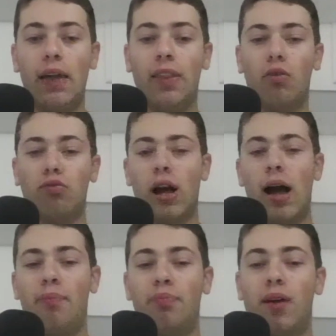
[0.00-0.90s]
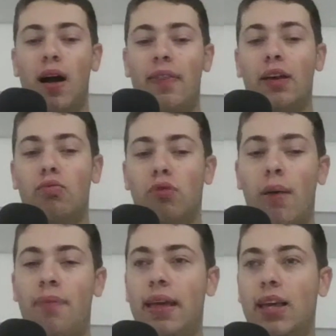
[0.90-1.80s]
I know Rob
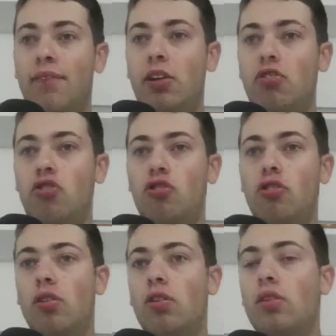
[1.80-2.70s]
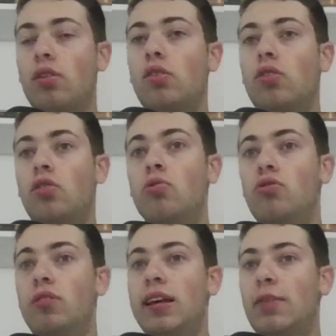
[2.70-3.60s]
Ninkovich,
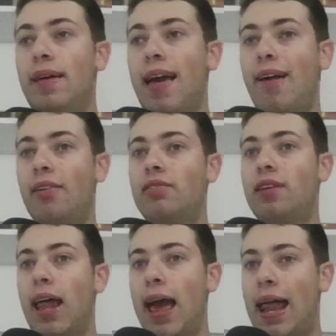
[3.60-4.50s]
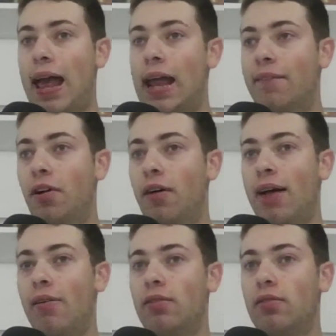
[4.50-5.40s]
who's an ESPN analyst, he's an NFL
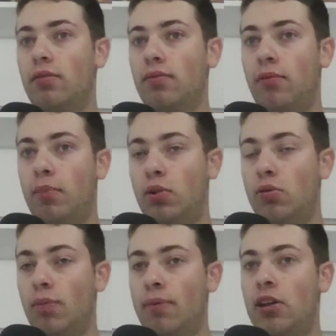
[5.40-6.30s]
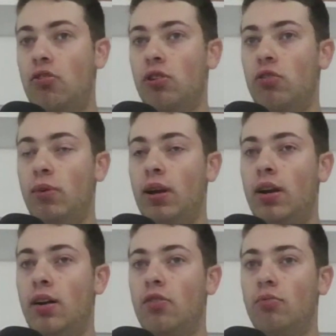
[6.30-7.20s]
analyst, former New England Patriots
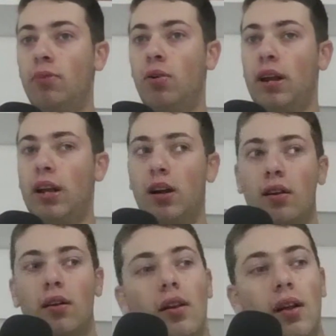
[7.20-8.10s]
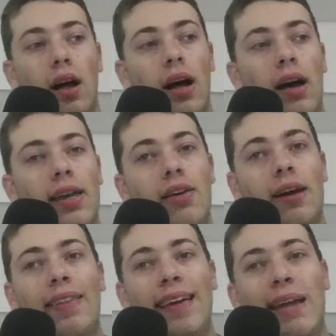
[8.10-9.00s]
winner, Super Bowl winner. Here
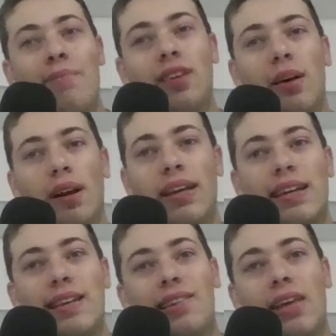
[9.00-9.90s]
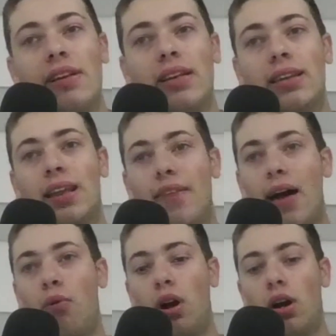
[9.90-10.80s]
at the end of the summer, he's leaving the
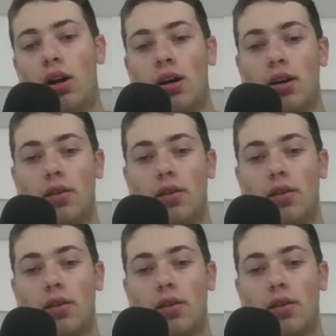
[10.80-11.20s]
network.